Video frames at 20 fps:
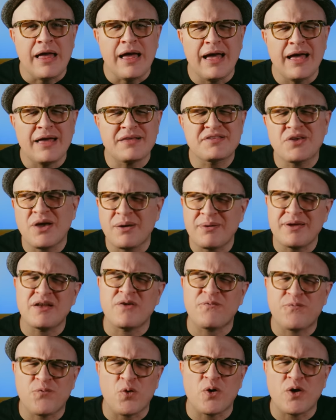Uh, so I'm going
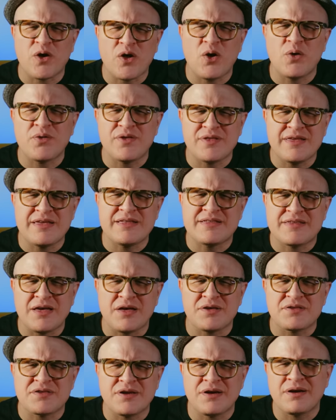to forego the
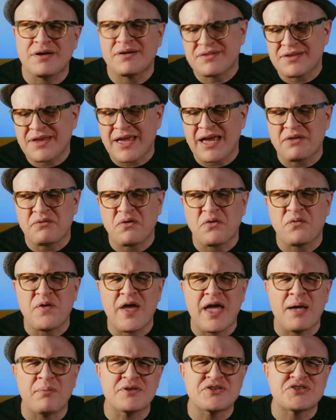details here. It's kind of a
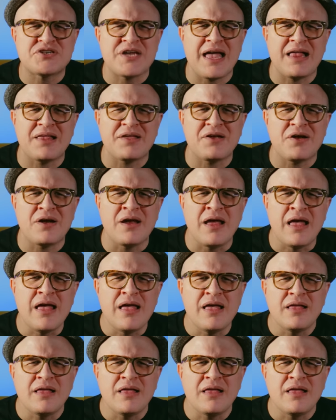family channel here.